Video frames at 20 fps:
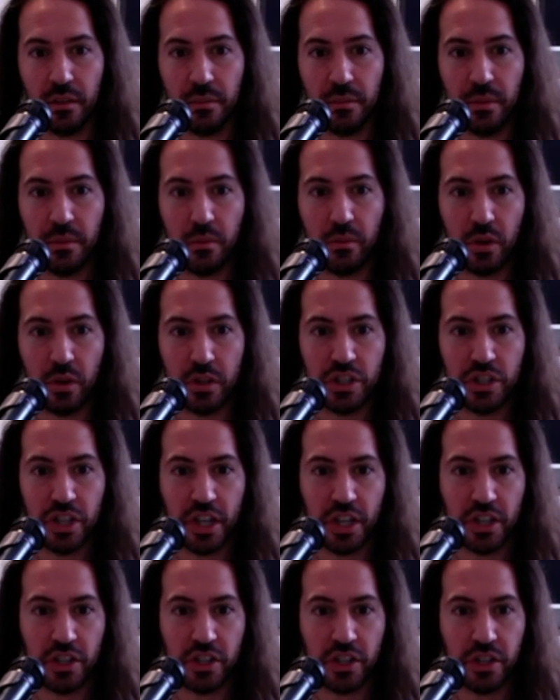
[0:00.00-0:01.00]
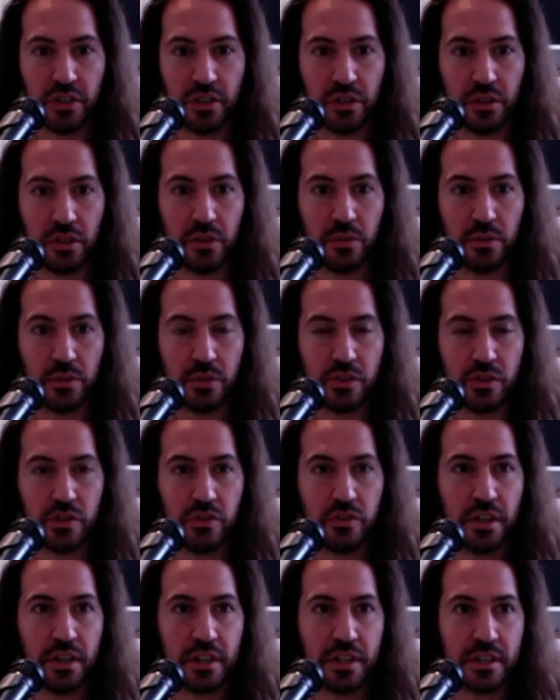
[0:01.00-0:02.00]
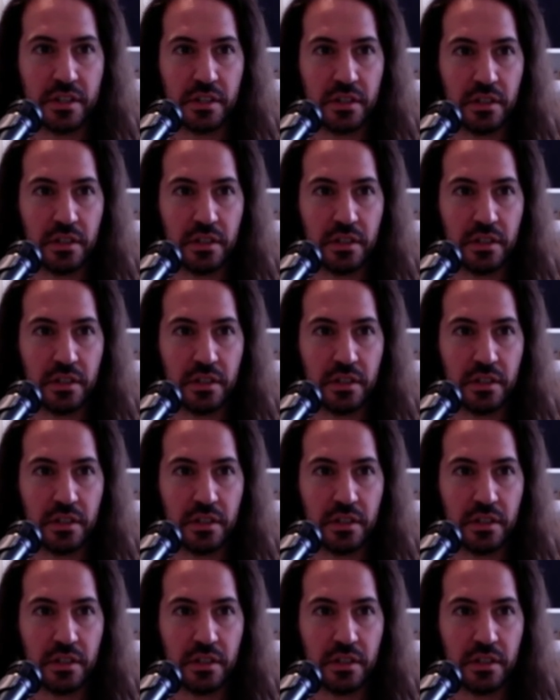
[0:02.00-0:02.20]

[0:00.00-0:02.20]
bit more changing on the lower strings,